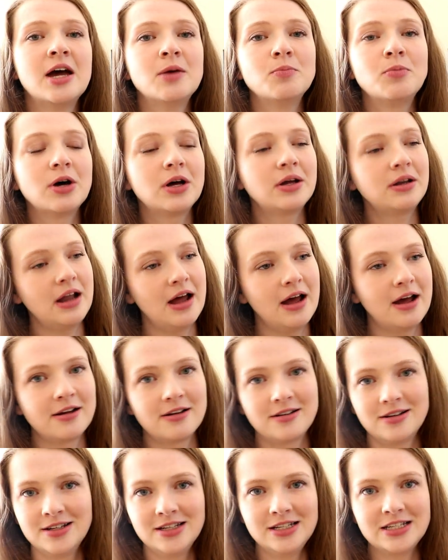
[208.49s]
but
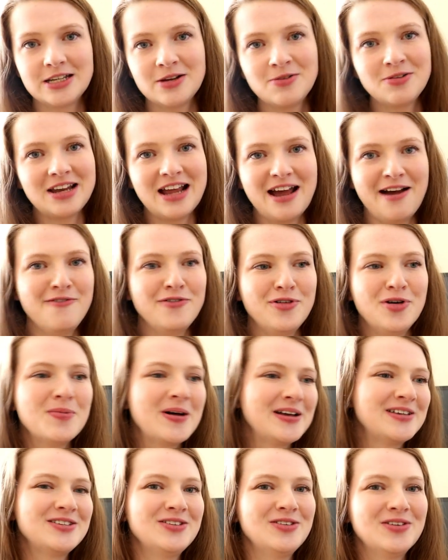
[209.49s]
I don't have all
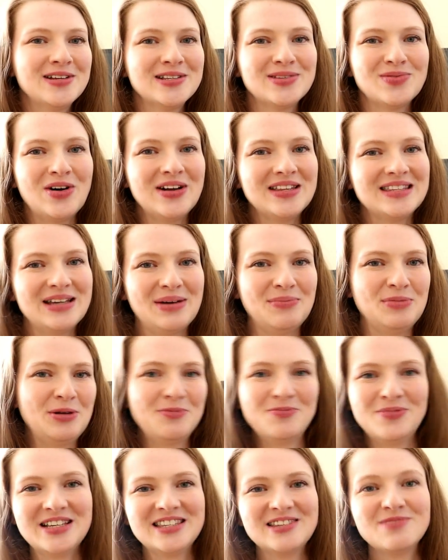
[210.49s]
my students' WhatsApp
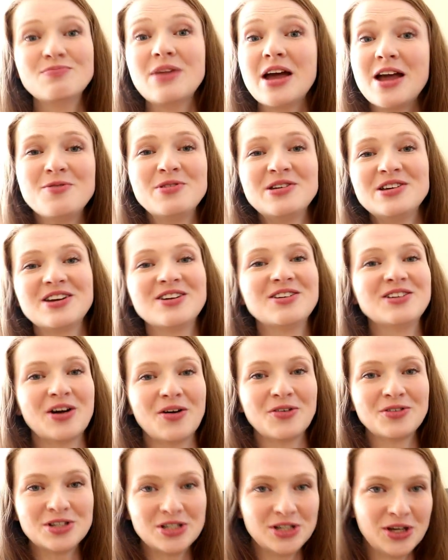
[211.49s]
numbers, and maybe you
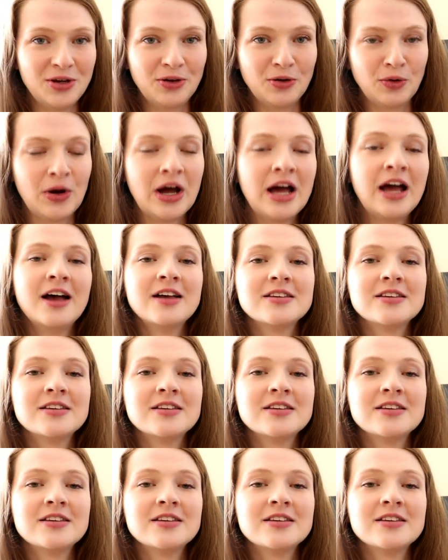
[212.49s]
don't too.